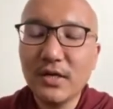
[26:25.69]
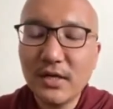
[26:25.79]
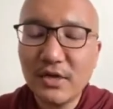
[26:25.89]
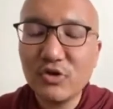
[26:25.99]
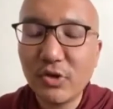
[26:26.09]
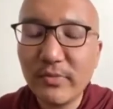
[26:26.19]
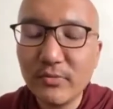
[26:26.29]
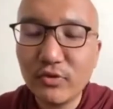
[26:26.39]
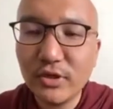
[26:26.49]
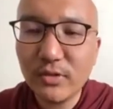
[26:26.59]
enjoyment
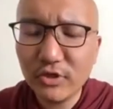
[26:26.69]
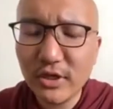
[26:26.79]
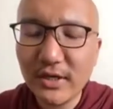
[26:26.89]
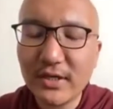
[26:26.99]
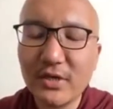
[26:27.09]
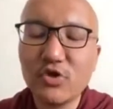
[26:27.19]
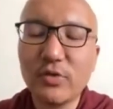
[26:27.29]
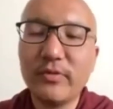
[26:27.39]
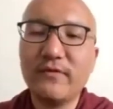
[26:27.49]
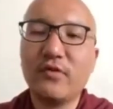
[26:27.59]
Buddha, Buddha in the
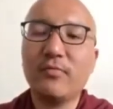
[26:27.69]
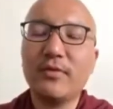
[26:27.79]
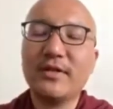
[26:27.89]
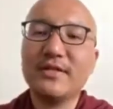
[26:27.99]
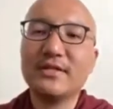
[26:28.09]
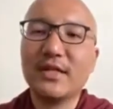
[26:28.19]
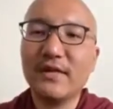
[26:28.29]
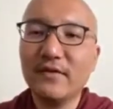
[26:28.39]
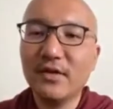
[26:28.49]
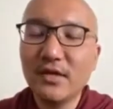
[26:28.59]
enjoyment form in this life,